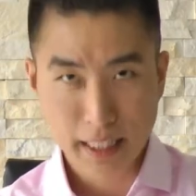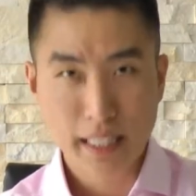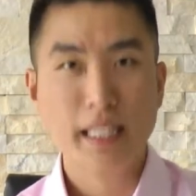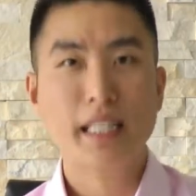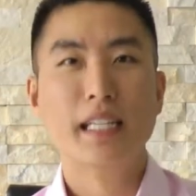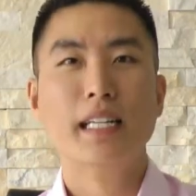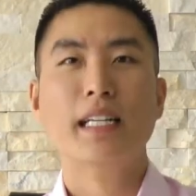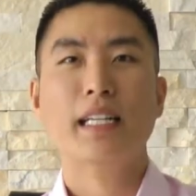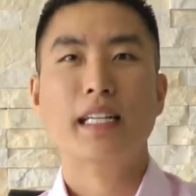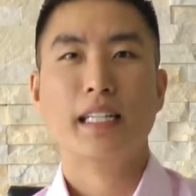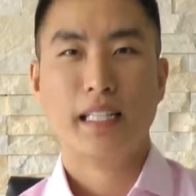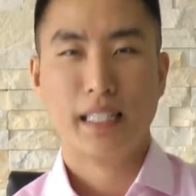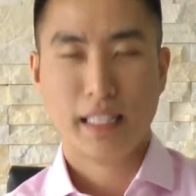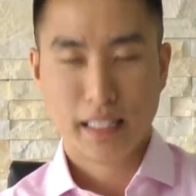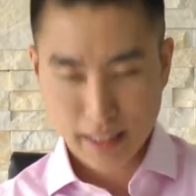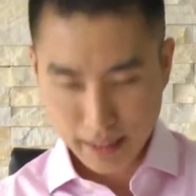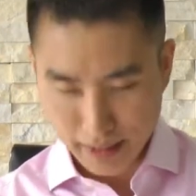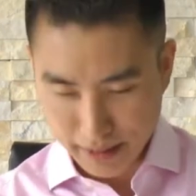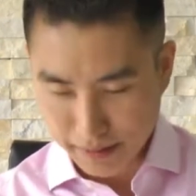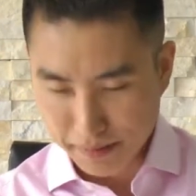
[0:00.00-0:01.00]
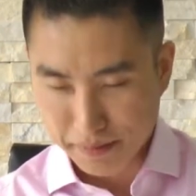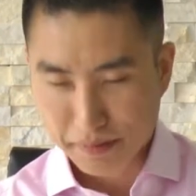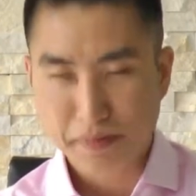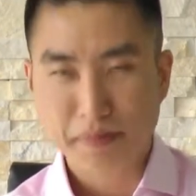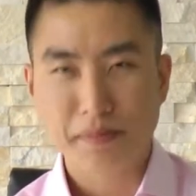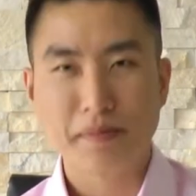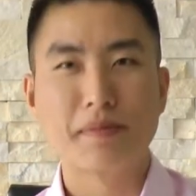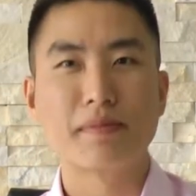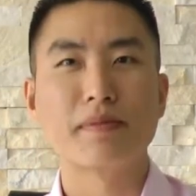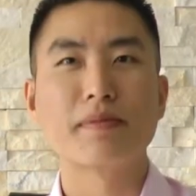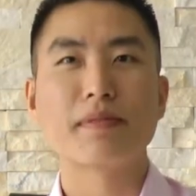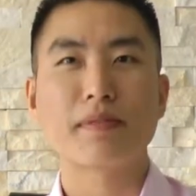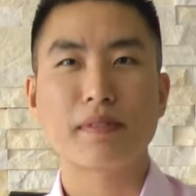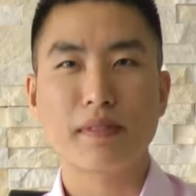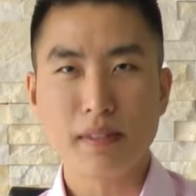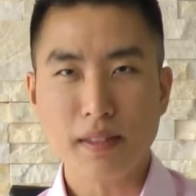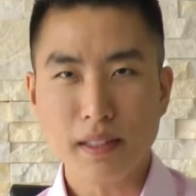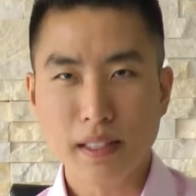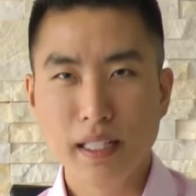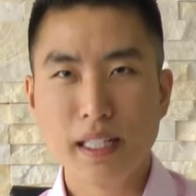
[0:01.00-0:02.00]
Whether management's
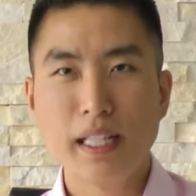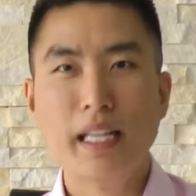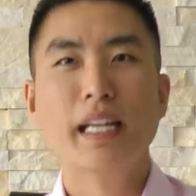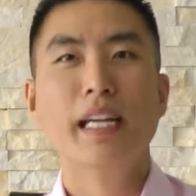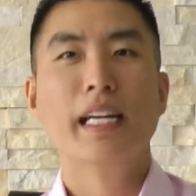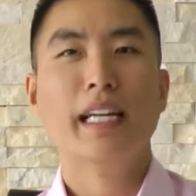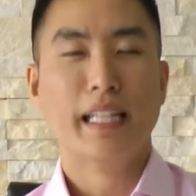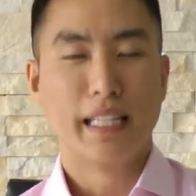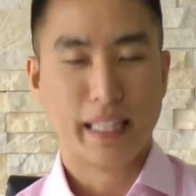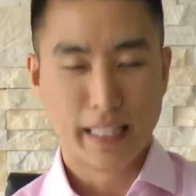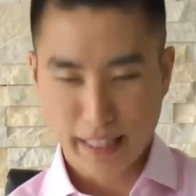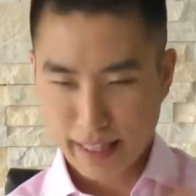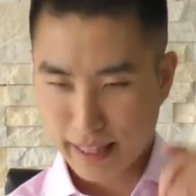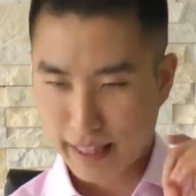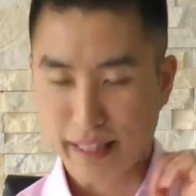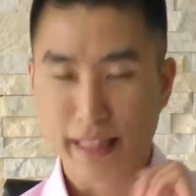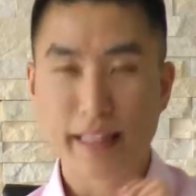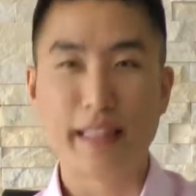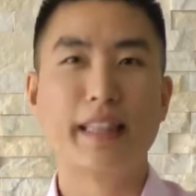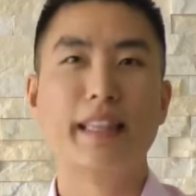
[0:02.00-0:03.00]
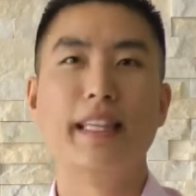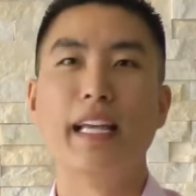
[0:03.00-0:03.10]
assessment is appropriate.